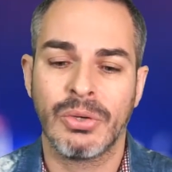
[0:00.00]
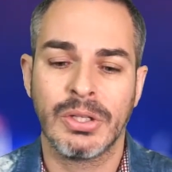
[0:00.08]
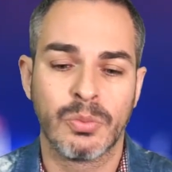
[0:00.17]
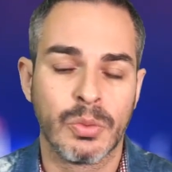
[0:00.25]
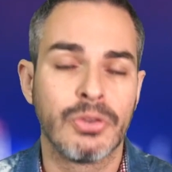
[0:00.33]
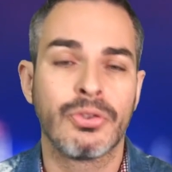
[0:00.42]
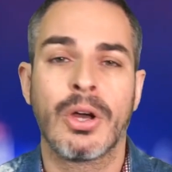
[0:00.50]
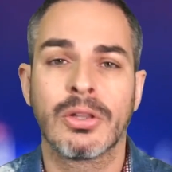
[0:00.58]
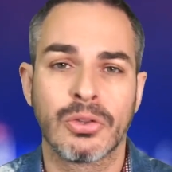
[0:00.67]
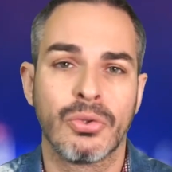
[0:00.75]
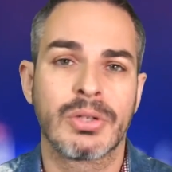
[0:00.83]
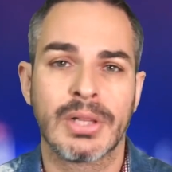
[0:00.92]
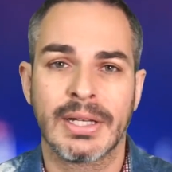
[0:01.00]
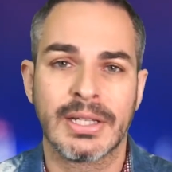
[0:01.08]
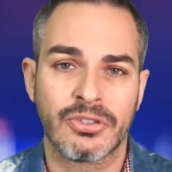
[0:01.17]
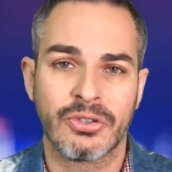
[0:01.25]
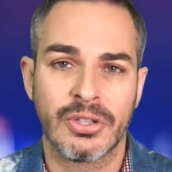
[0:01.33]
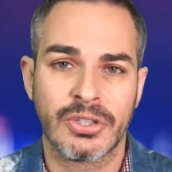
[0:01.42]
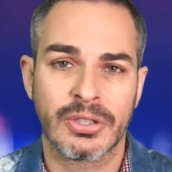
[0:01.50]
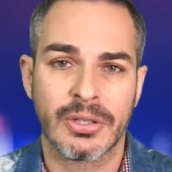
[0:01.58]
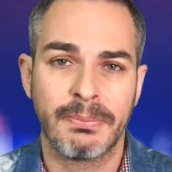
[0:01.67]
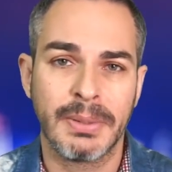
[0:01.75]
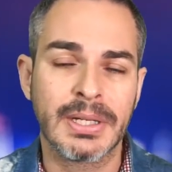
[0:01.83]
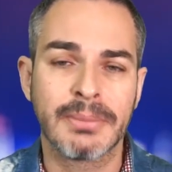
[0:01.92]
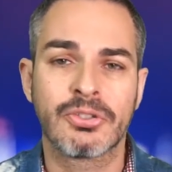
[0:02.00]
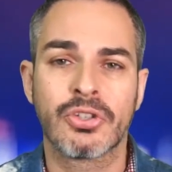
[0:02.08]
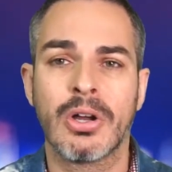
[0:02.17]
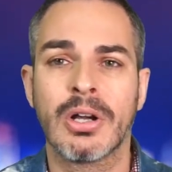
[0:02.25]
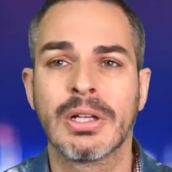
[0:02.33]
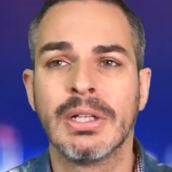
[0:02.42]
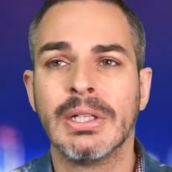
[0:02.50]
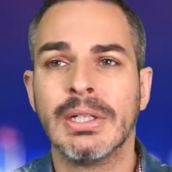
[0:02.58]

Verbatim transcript: it will not look like a traditional pickup truck.